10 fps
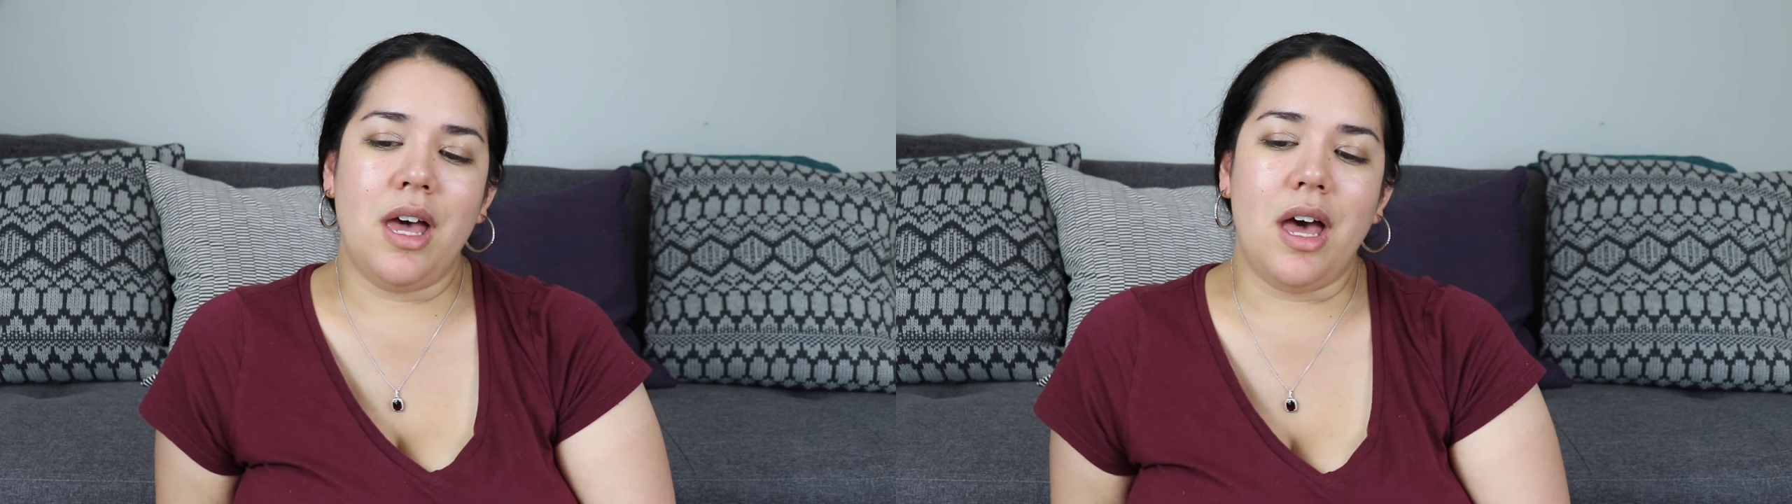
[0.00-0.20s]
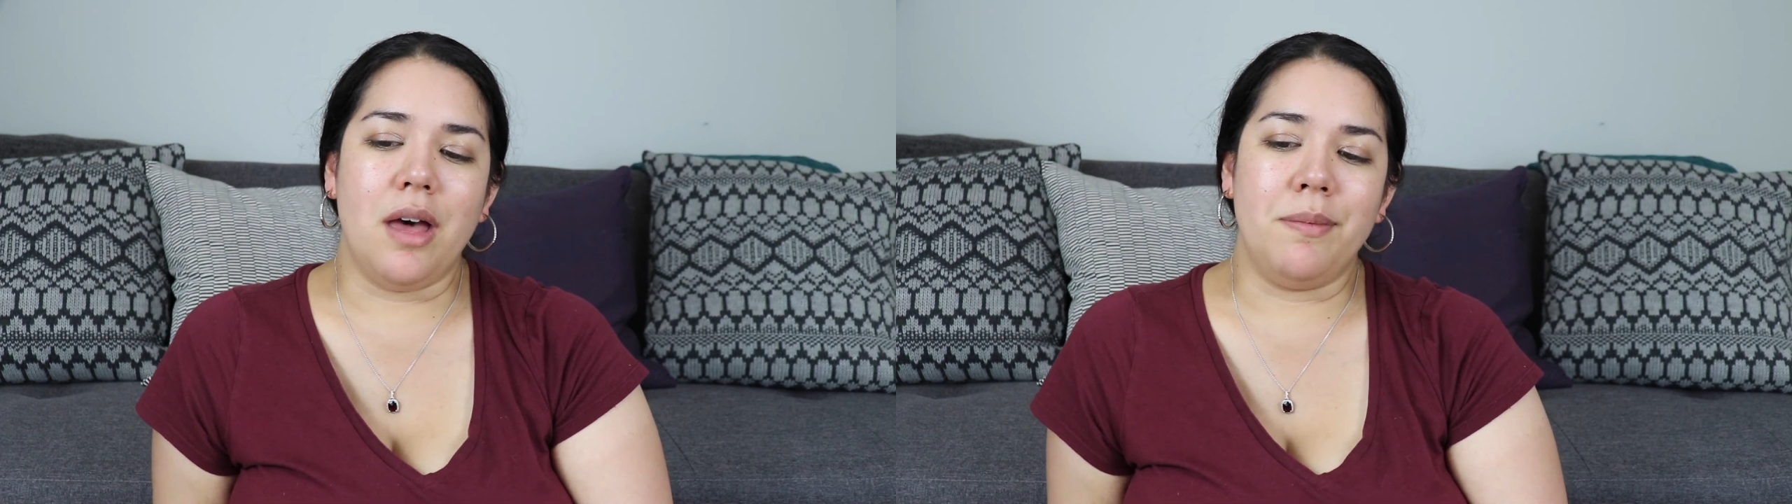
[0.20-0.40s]

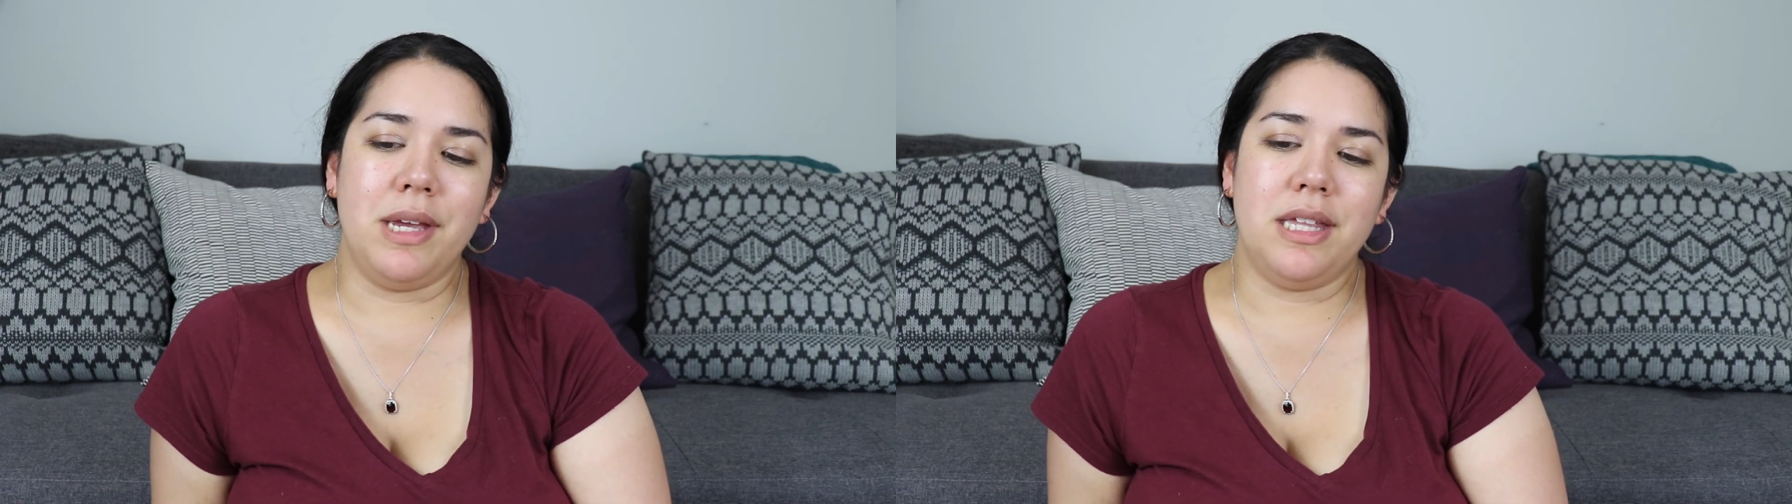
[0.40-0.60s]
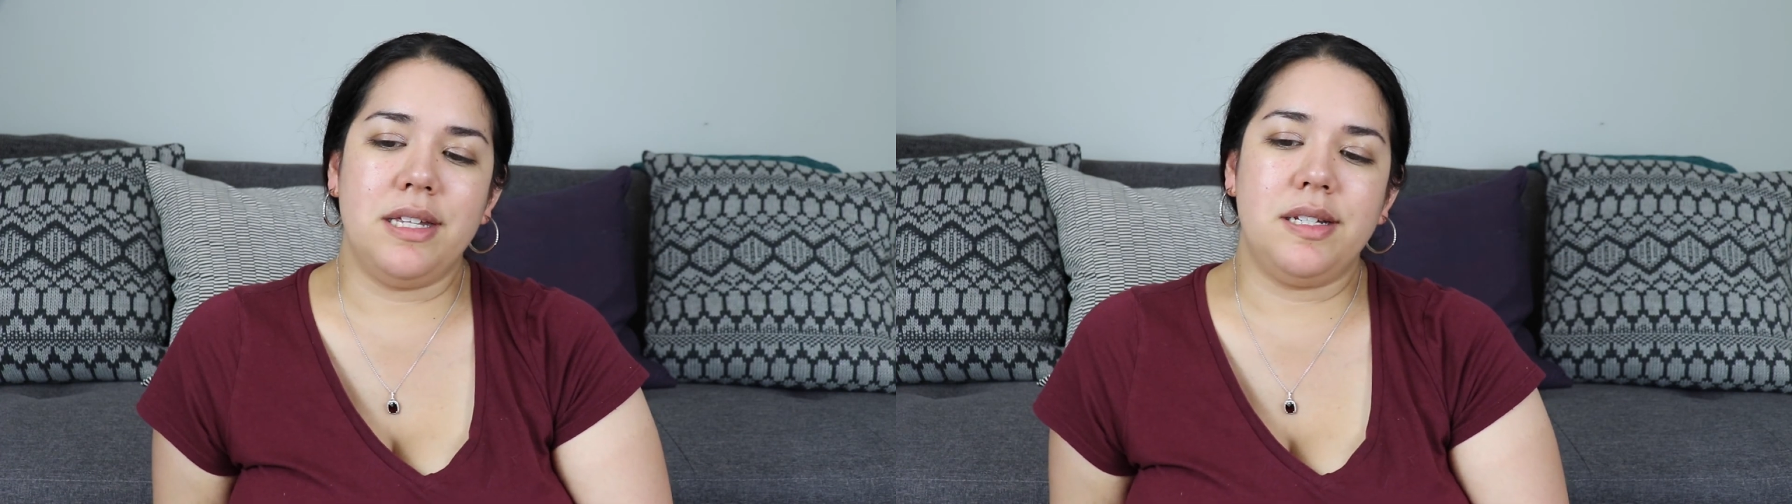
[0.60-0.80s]

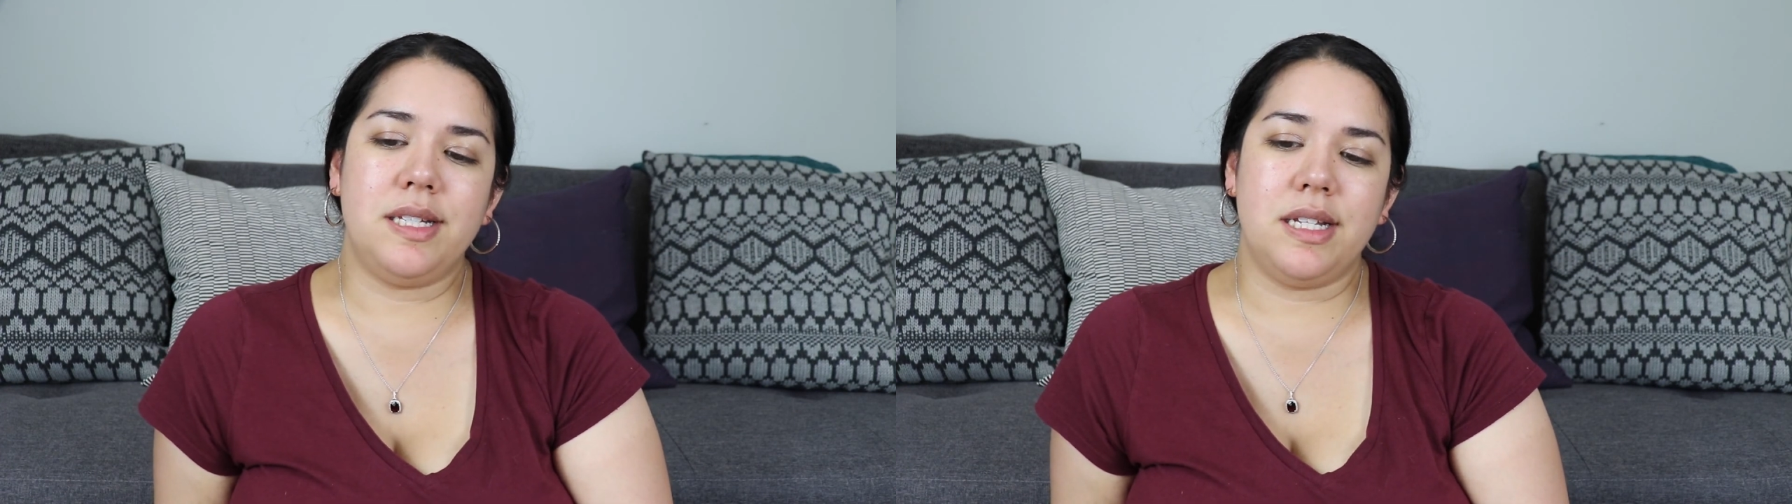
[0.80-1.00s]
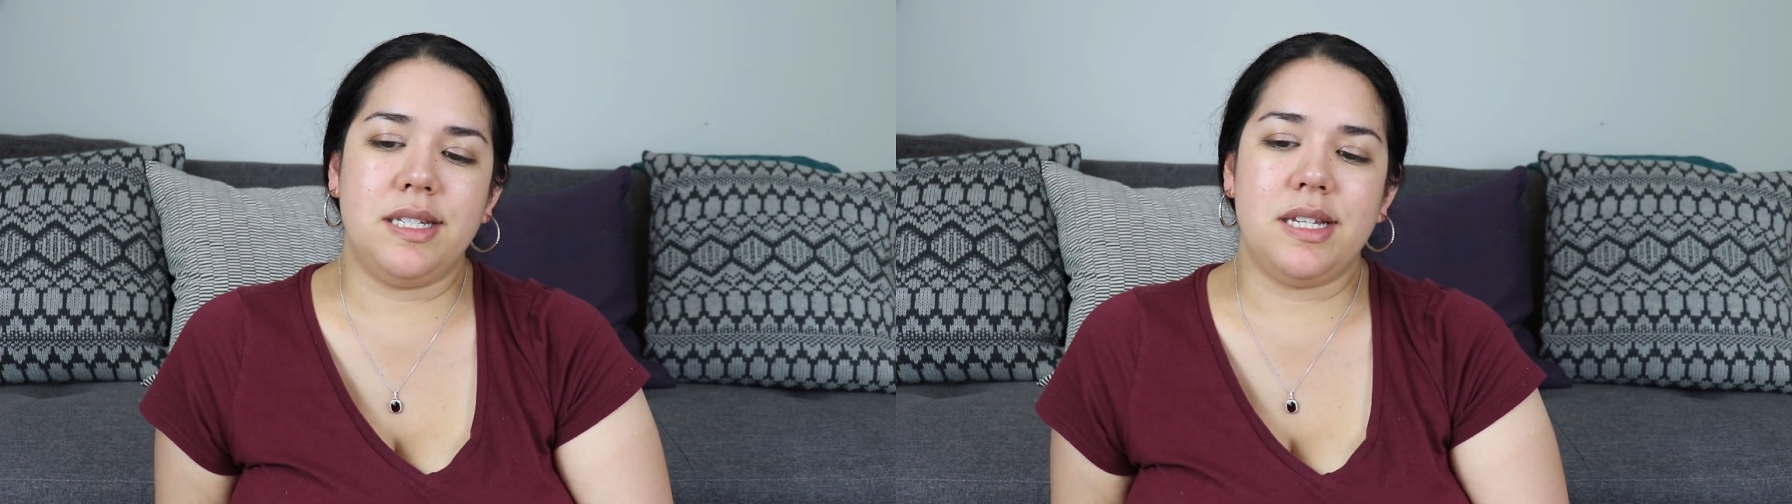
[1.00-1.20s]
in the
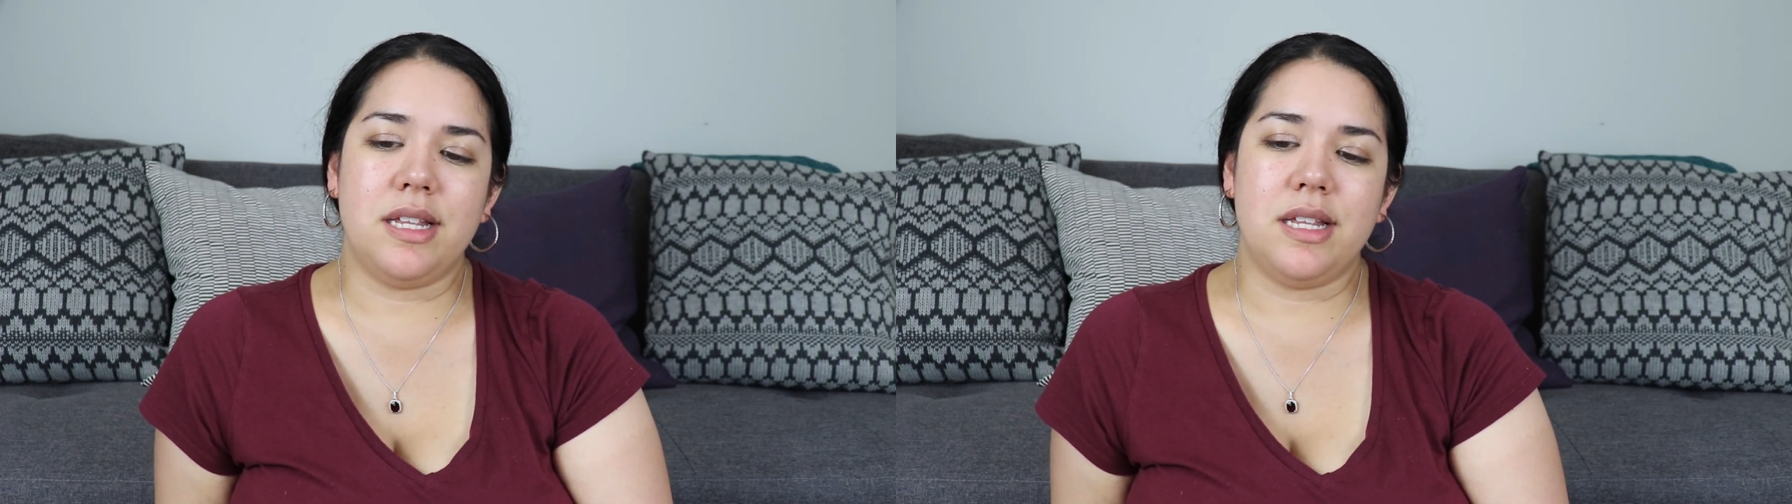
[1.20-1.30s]
sense